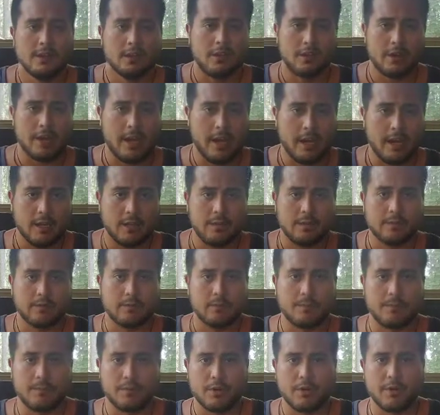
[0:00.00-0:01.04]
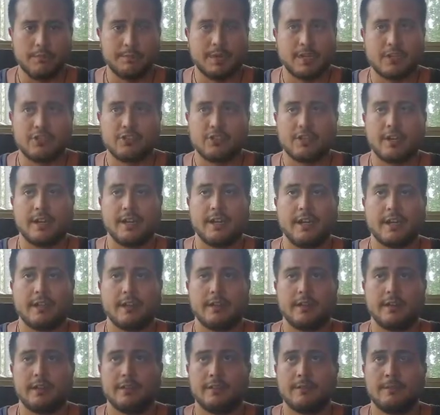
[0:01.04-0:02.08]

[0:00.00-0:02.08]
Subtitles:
your hands are pretty much like